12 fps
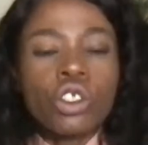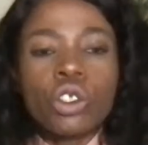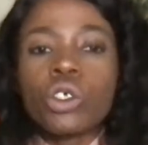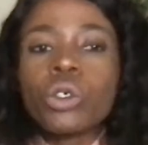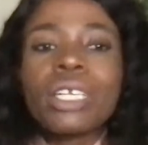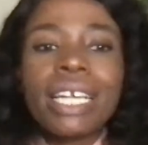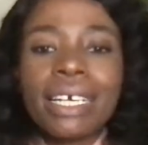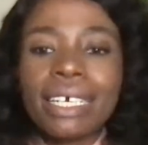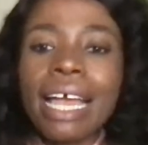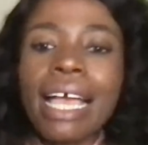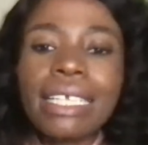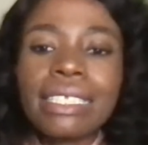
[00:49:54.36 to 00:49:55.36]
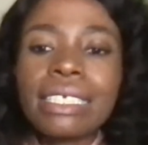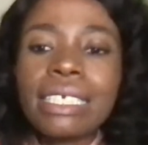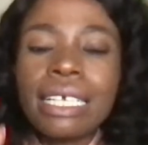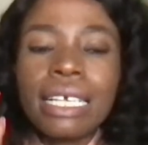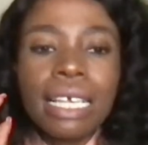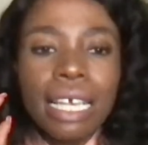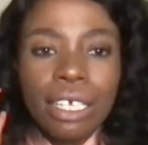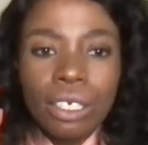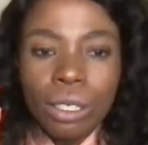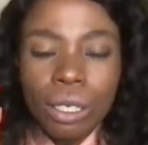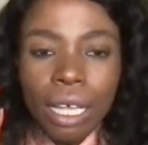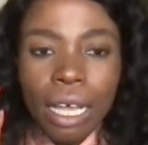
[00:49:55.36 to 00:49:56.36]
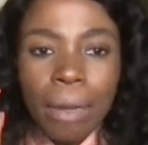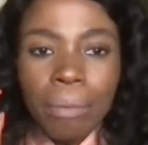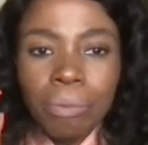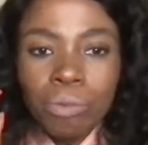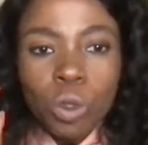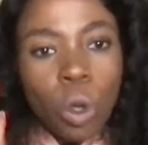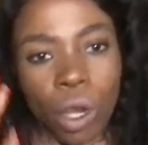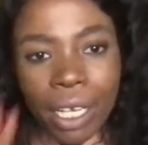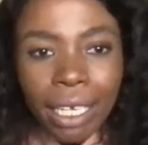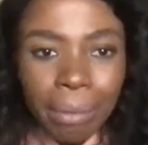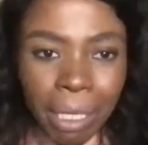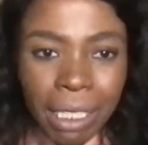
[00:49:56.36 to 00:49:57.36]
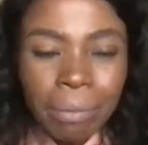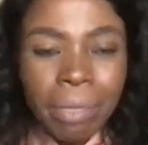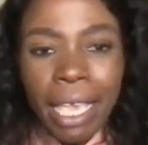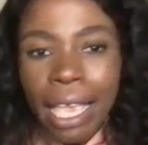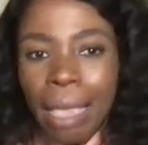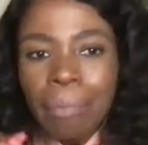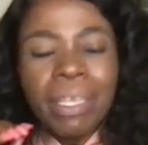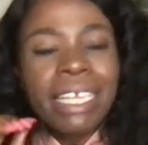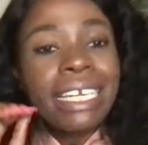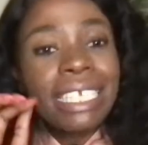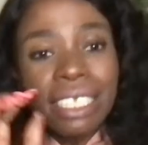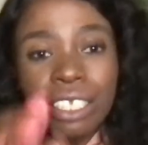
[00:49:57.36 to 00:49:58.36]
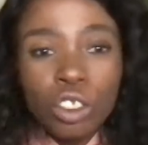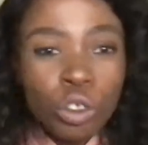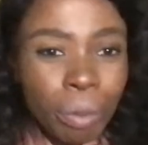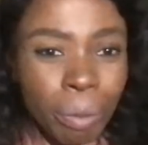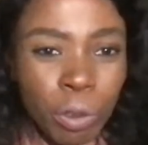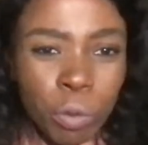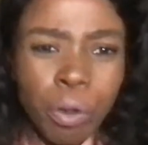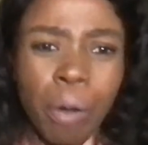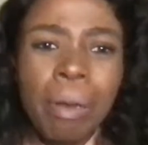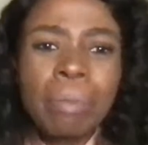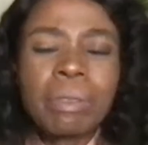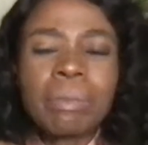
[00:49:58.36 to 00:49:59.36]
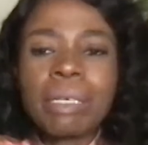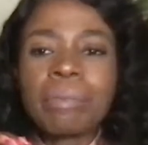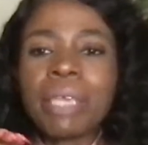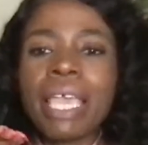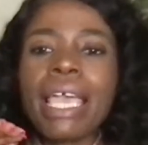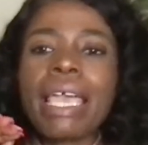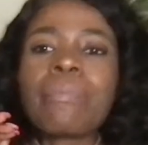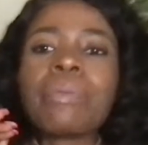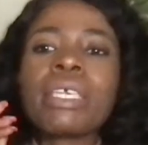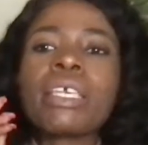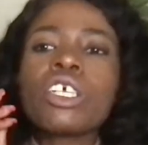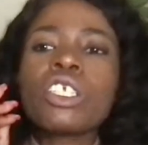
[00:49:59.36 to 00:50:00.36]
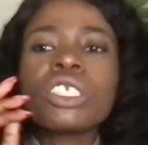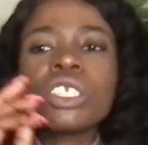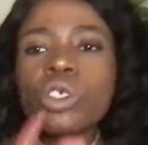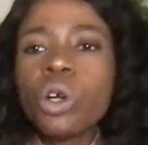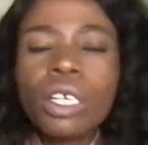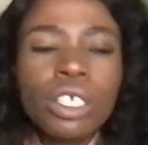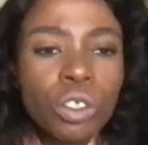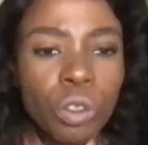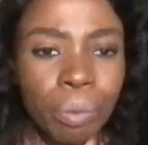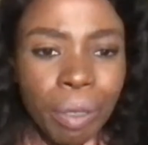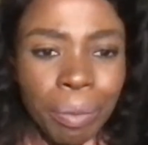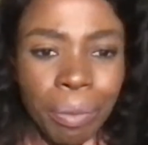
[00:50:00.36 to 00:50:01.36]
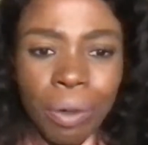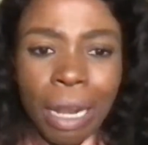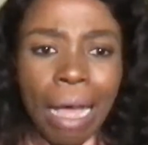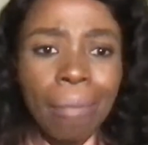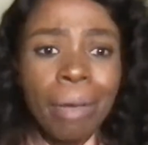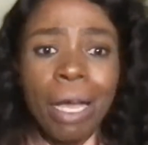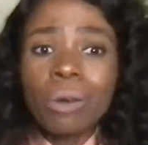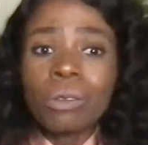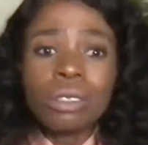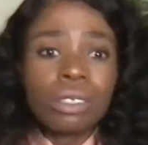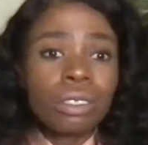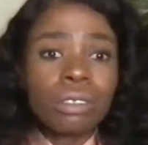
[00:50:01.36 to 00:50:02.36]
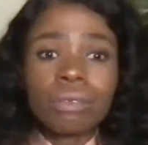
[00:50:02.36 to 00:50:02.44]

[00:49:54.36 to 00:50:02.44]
So you're gonna write Talking makes me happy. Listening to people's problems make me happy. Talking to people about